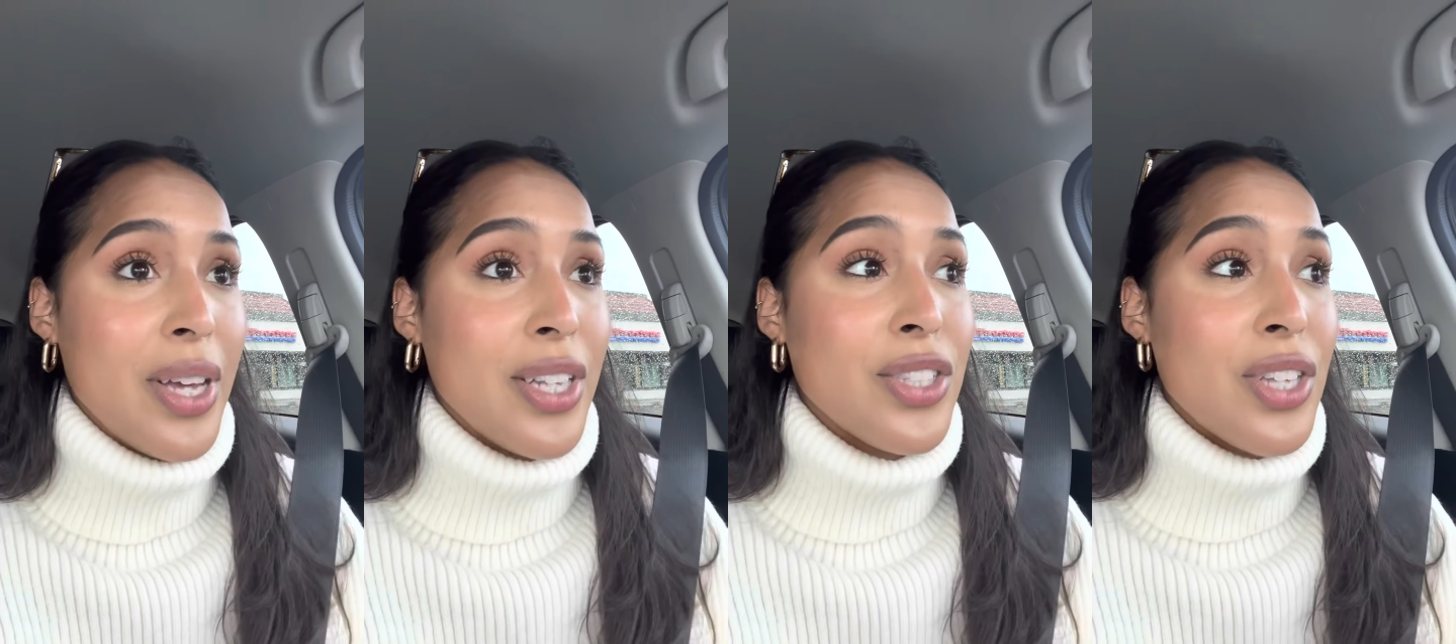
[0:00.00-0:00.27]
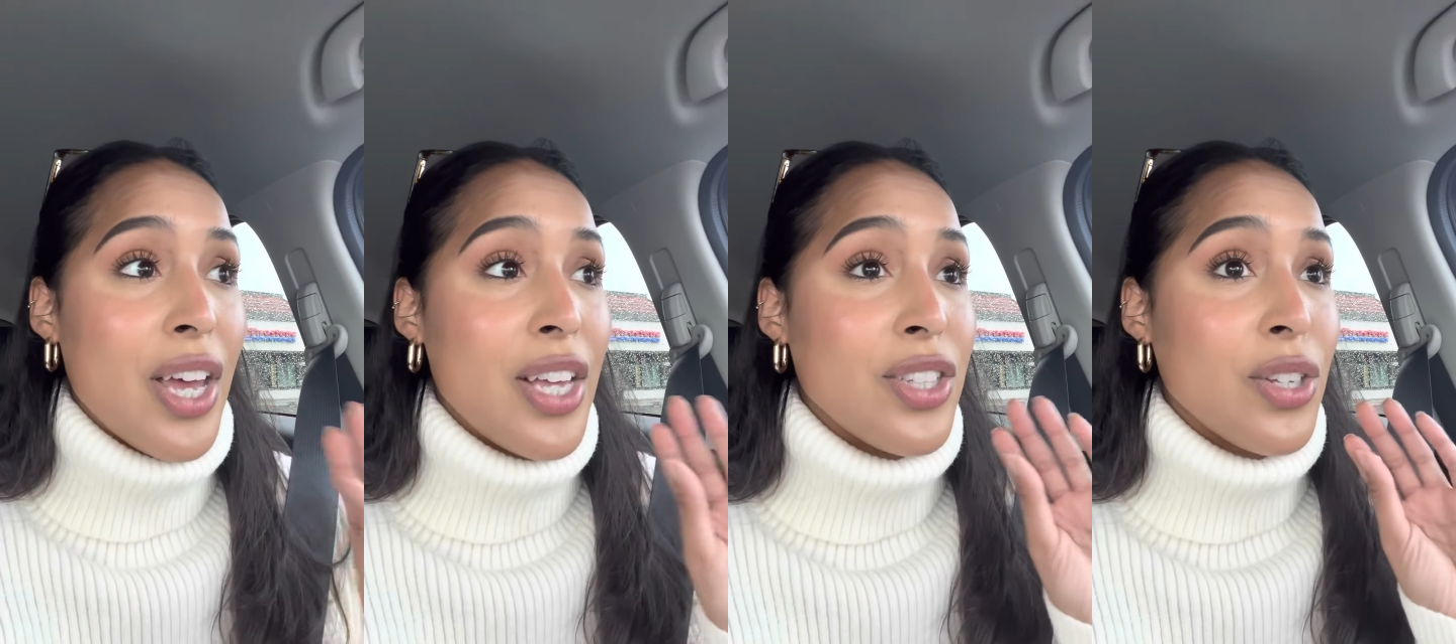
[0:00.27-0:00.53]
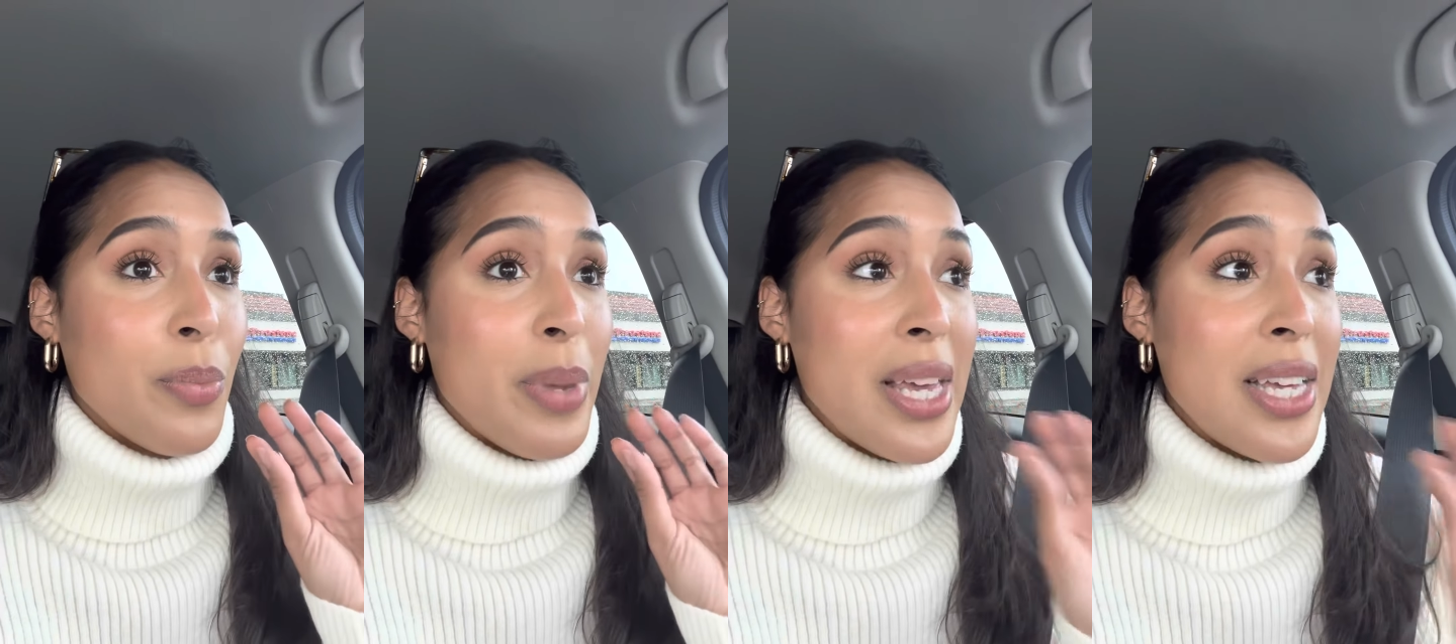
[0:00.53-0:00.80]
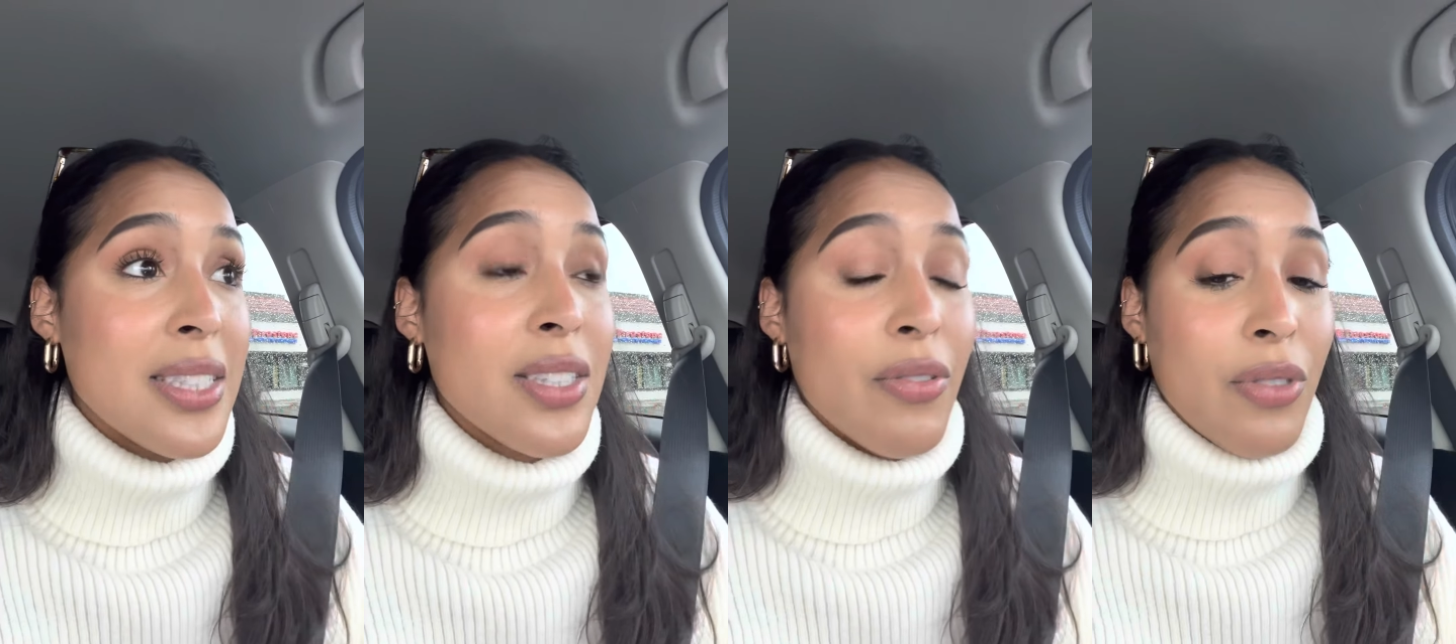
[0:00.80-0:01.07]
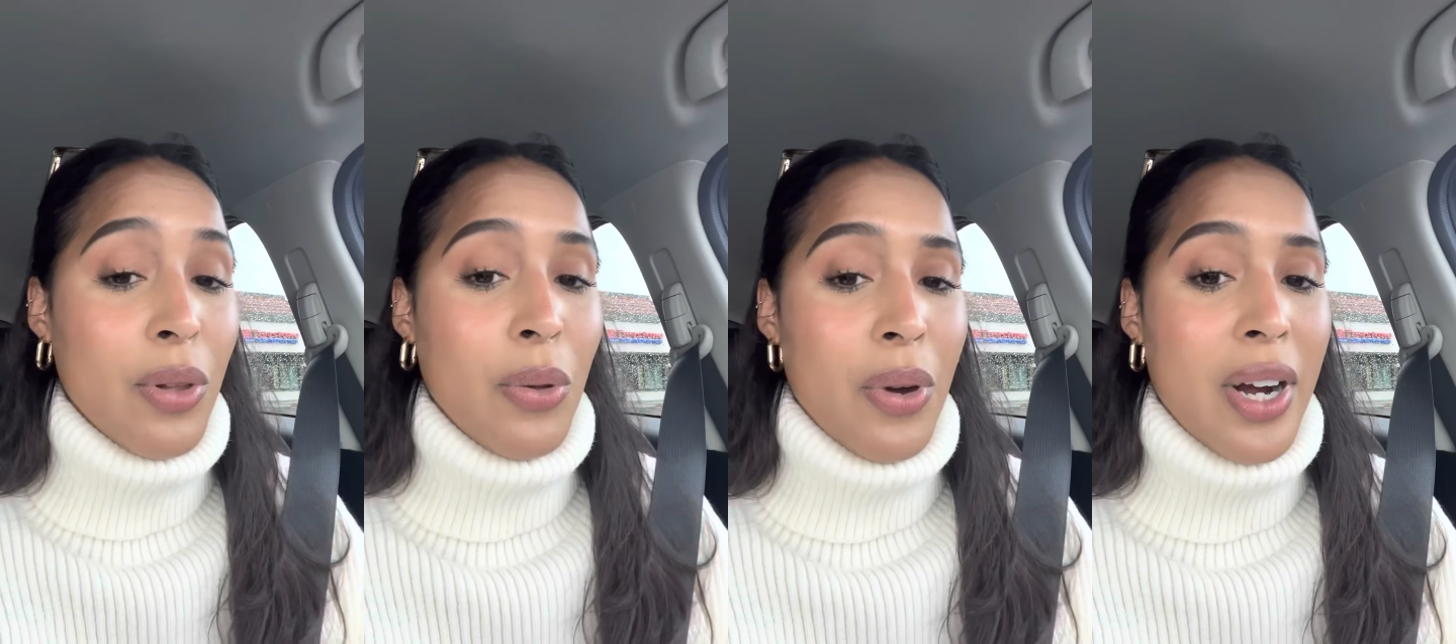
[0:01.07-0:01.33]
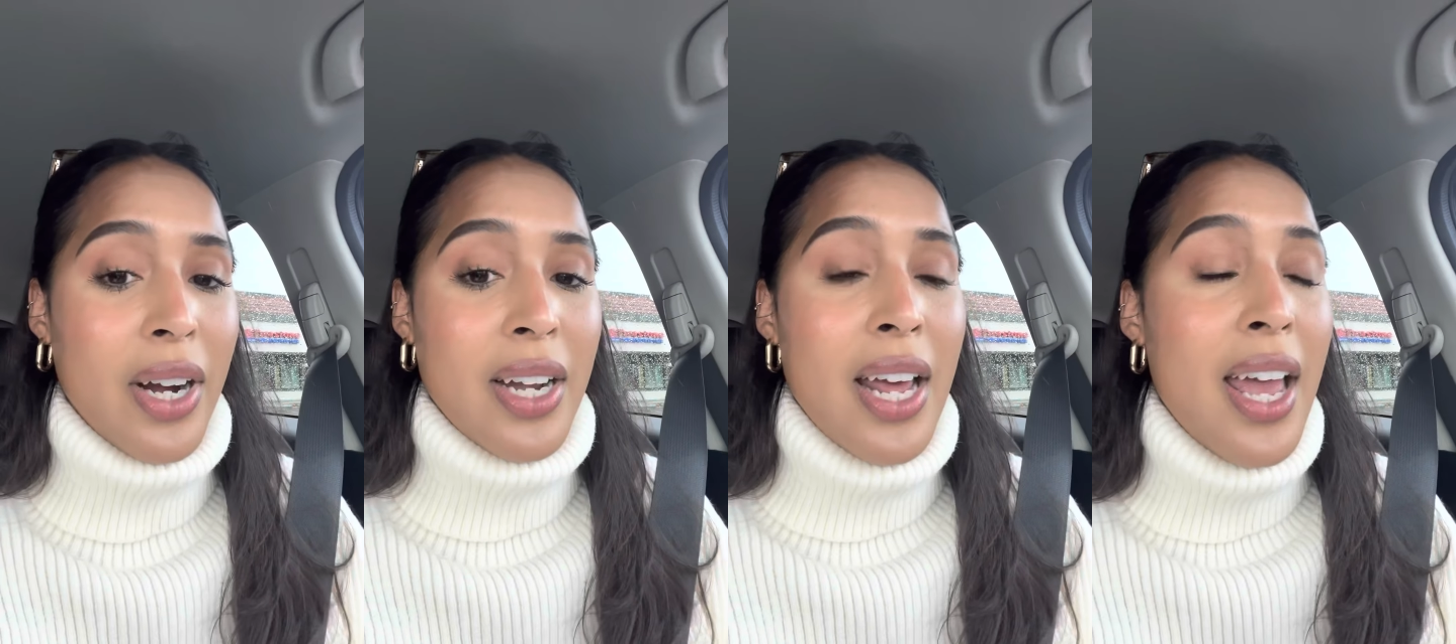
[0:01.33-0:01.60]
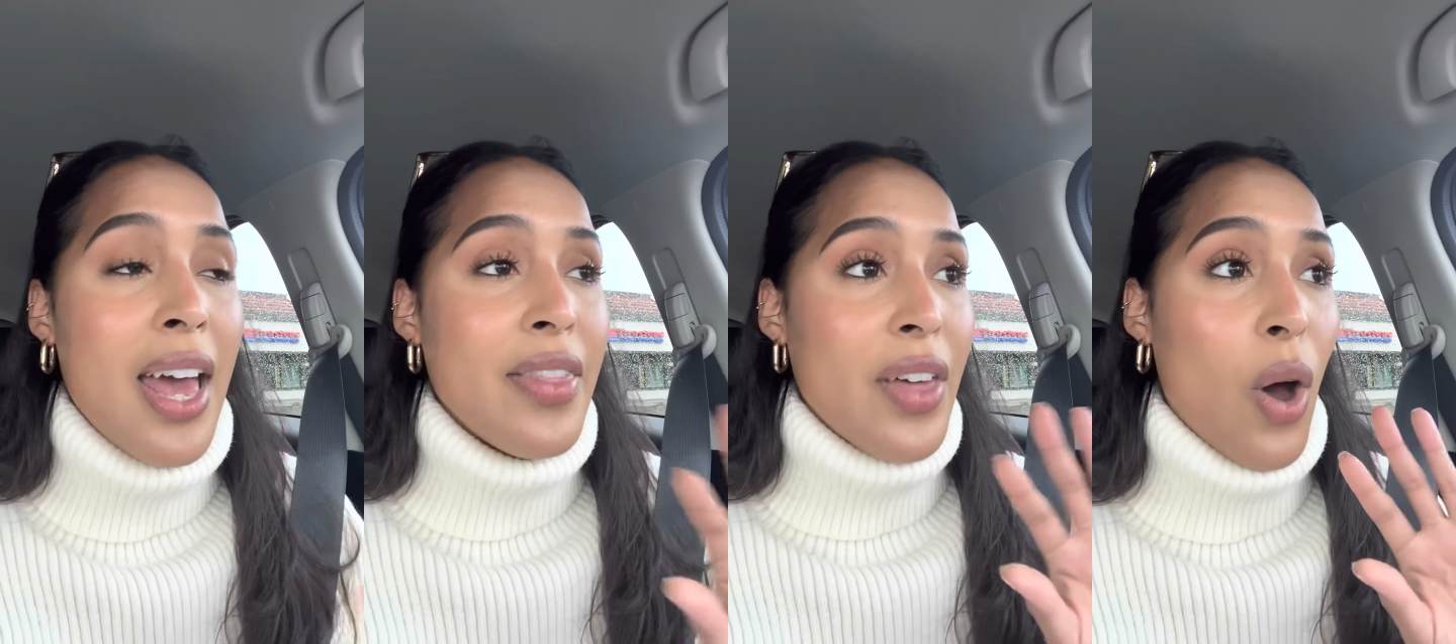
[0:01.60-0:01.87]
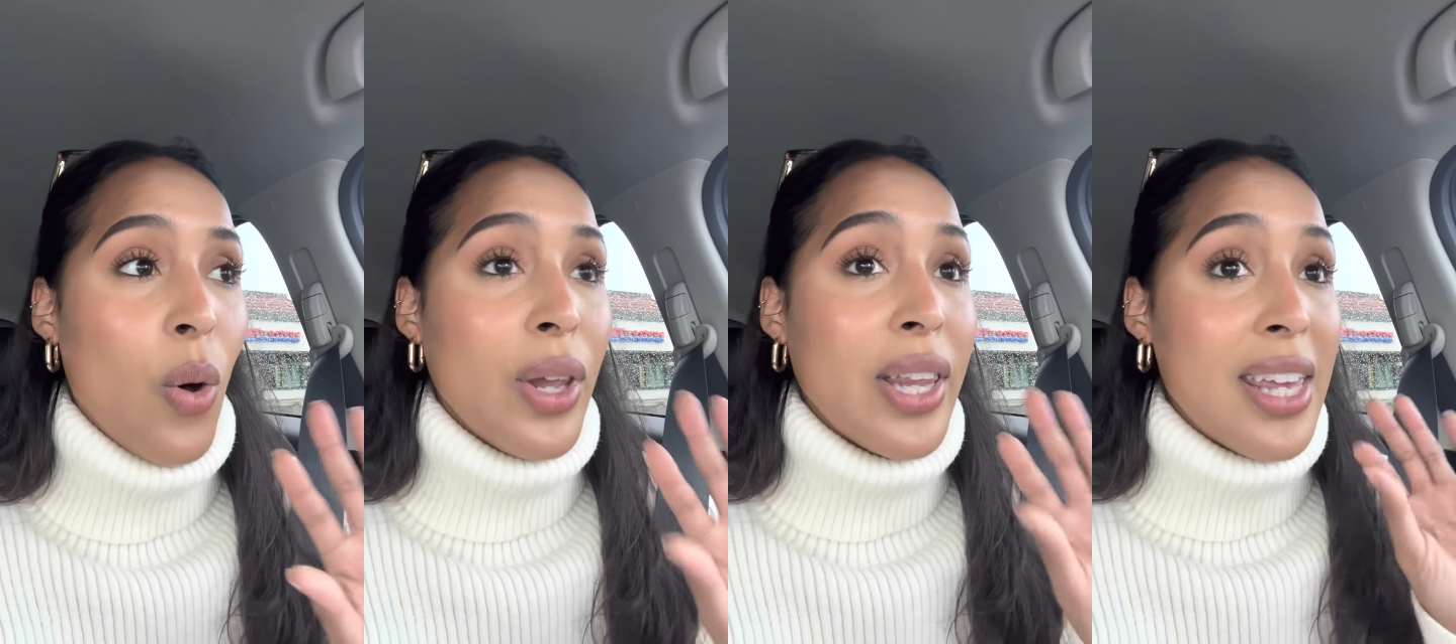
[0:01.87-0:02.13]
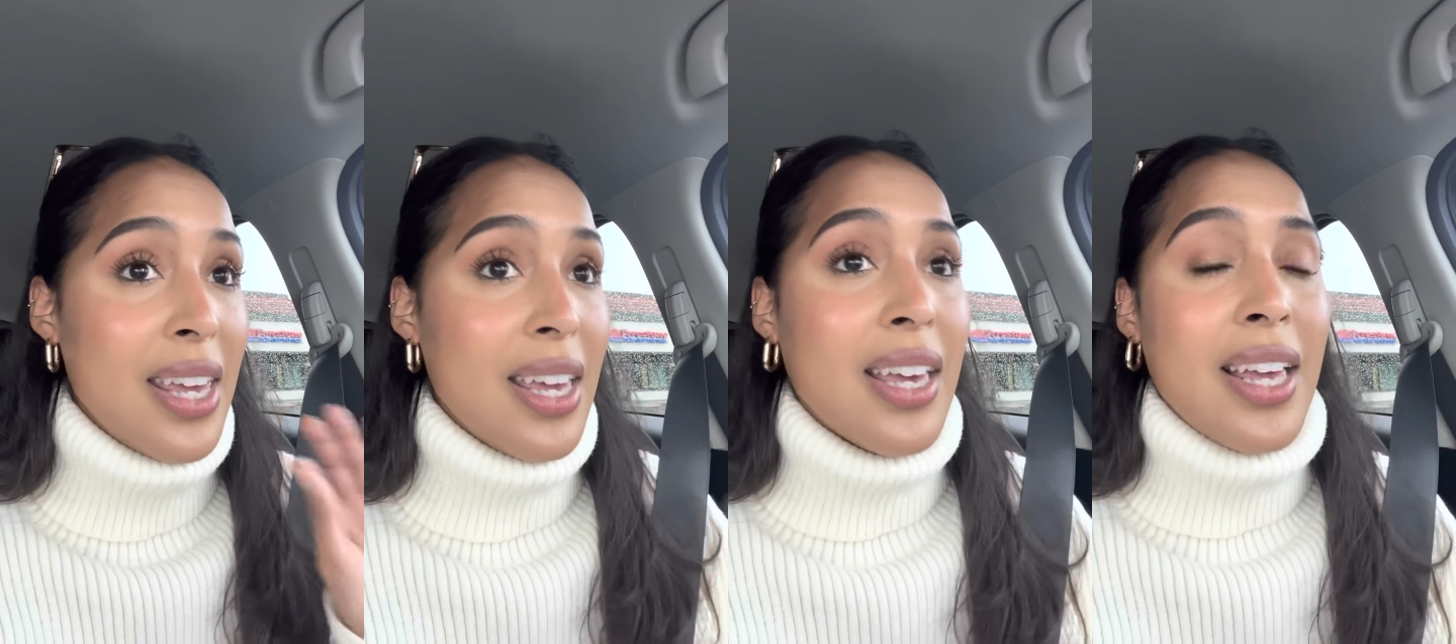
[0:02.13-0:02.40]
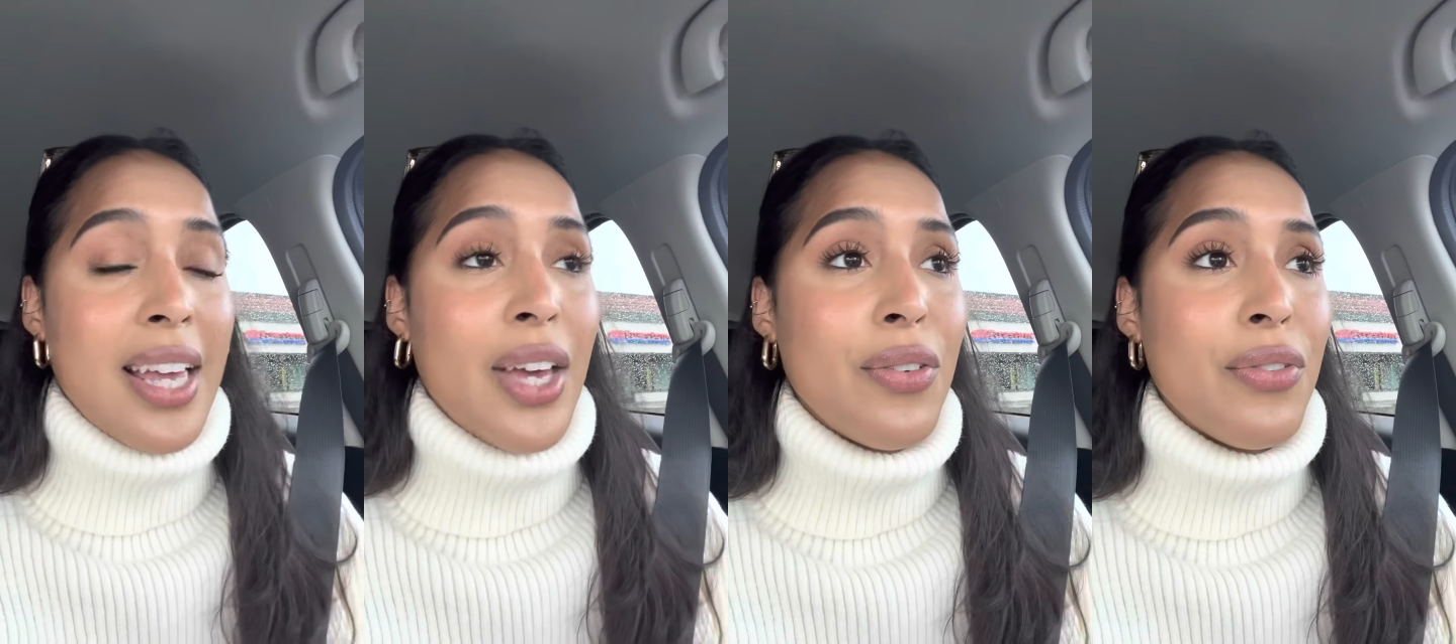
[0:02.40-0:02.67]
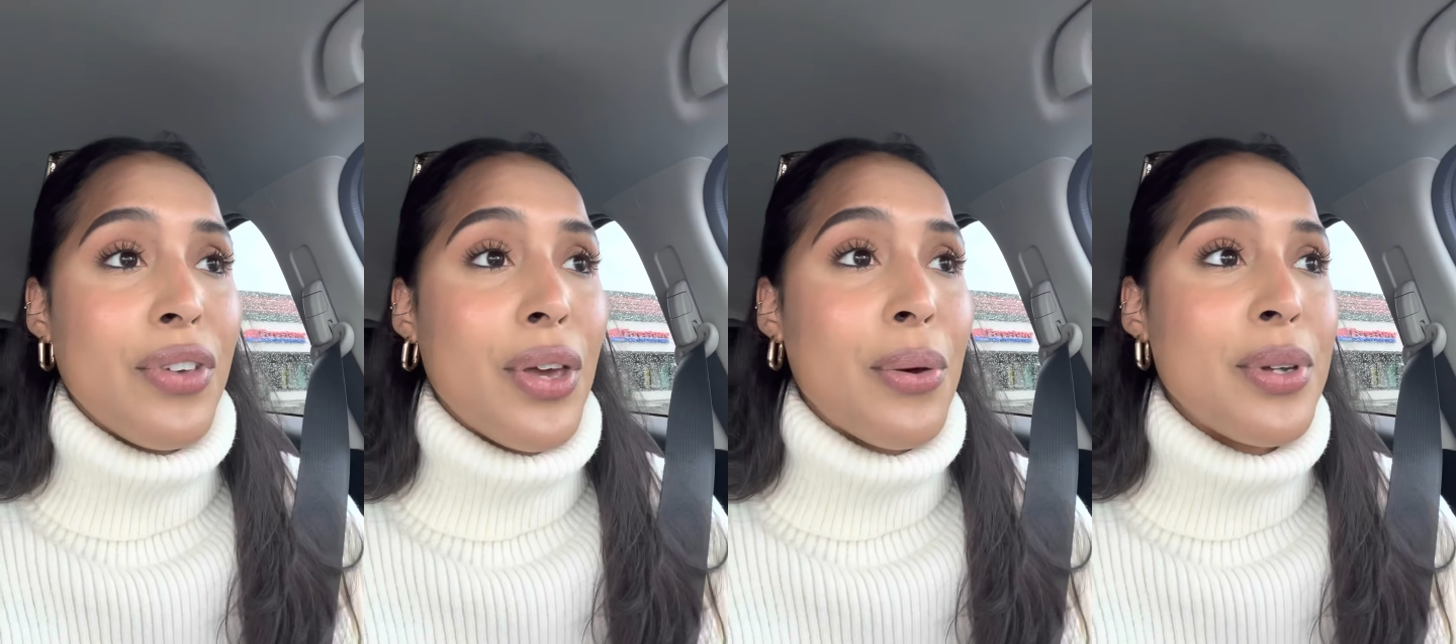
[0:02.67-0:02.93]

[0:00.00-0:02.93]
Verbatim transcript: It's it's a piece of the Lord that only He can give you.